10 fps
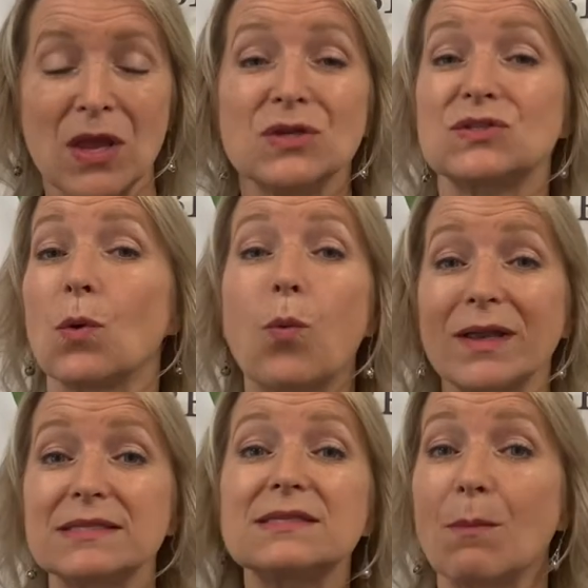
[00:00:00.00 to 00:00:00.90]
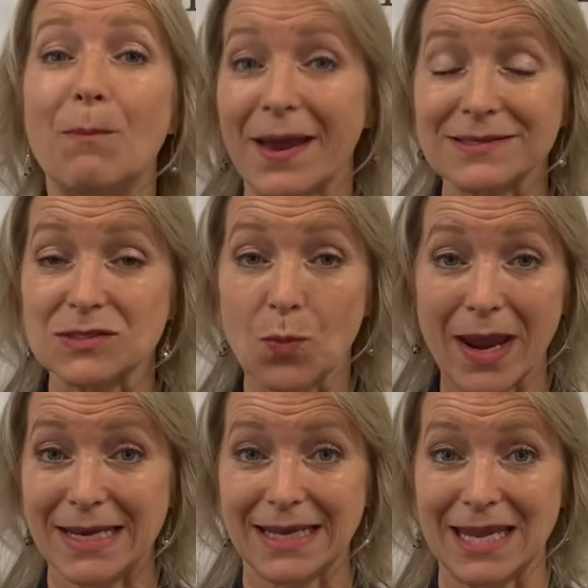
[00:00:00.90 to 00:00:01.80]
So what's the best
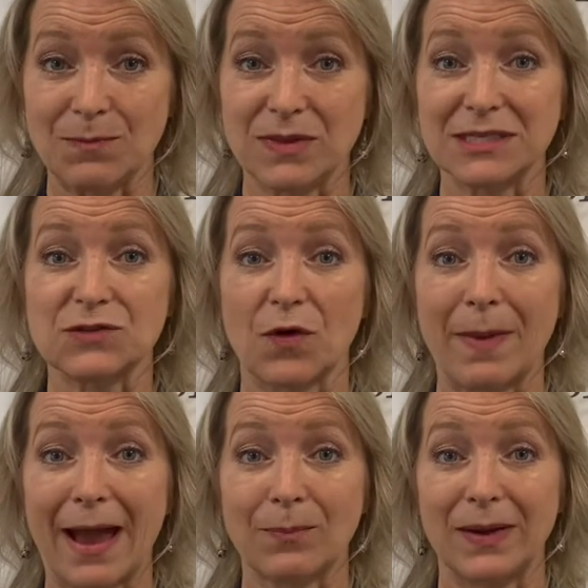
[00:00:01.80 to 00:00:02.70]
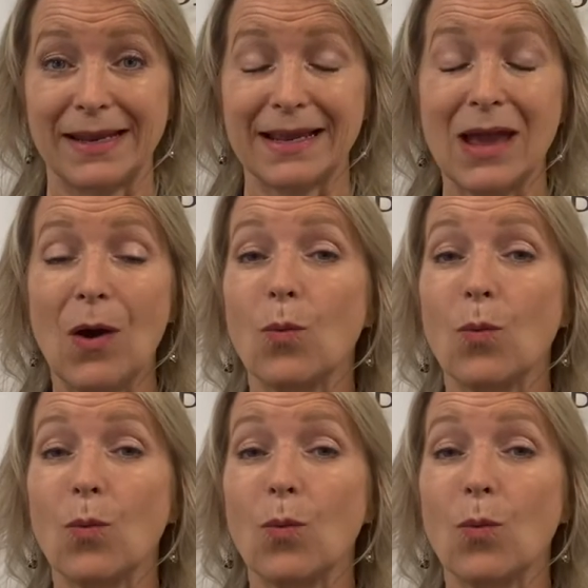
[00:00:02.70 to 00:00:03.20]
way to keep this from happening?